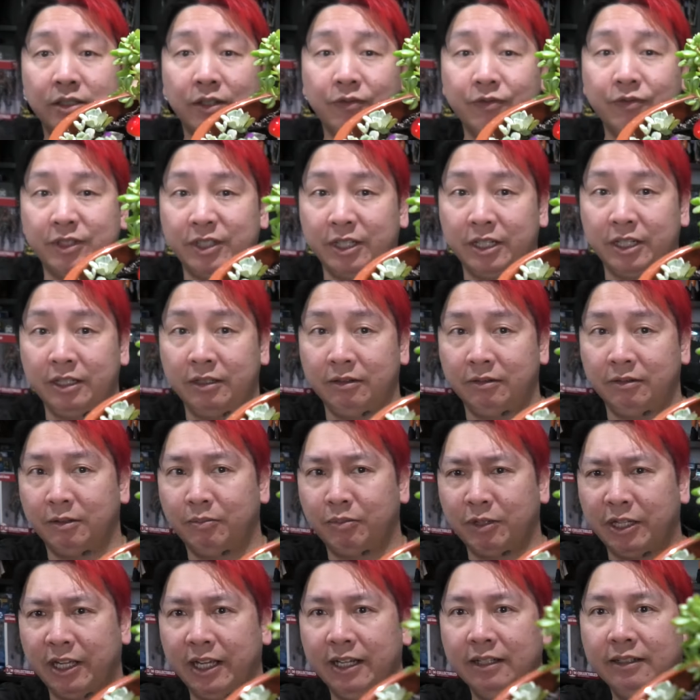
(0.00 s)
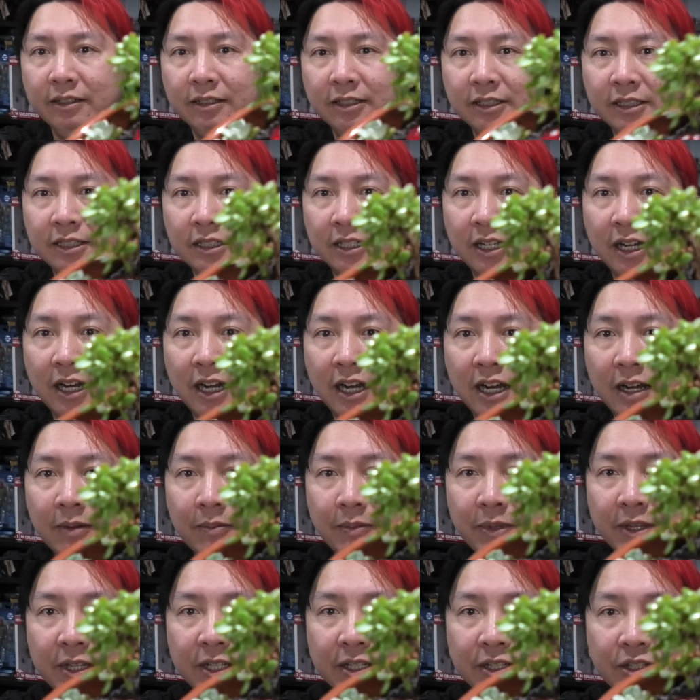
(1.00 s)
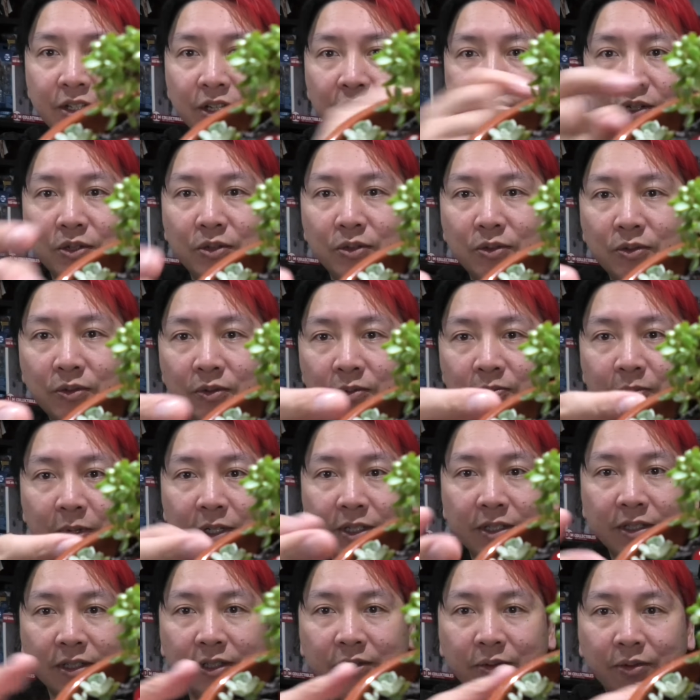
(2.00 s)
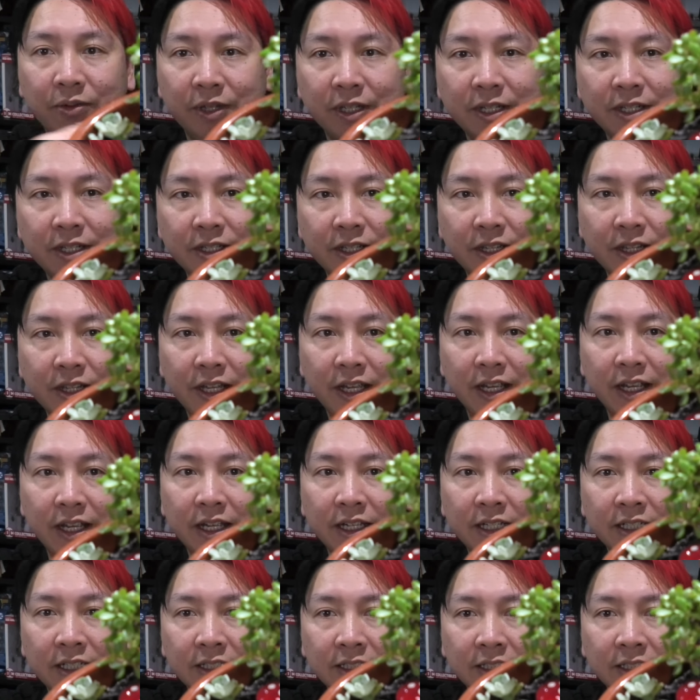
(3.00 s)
obviously the plant, uh, but then it's got a cool bunch of little things in there.